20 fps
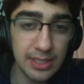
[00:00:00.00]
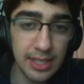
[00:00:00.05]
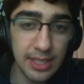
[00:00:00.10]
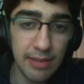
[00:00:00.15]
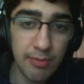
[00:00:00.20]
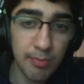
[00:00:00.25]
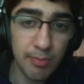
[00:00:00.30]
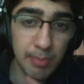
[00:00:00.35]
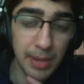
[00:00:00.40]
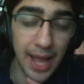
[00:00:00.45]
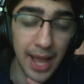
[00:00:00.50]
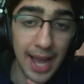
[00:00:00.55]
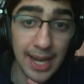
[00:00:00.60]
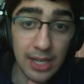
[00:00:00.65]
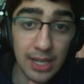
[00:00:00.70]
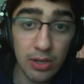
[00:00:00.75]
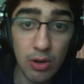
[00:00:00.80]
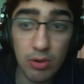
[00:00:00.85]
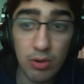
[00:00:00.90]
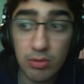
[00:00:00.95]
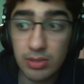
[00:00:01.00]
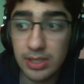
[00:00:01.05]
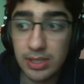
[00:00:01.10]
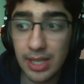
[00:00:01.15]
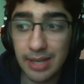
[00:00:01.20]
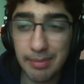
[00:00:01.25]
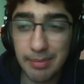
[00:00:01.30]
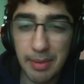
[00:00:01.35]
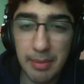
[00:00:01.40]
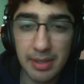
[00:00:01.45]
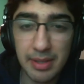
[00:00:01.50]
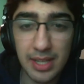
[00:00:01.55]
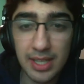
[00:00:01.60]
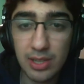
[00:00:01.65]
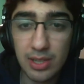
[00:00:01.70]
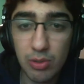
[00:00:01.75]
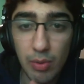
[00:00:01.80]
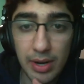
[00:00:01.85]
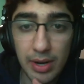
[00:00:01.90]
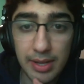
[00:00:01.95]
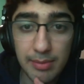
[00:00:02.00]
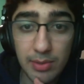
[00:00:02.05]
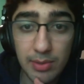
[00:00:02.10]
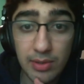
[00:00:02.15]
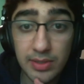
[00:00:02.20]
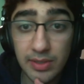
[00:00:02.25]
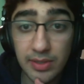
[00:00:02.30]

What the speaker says: if black knows maybe 20 moves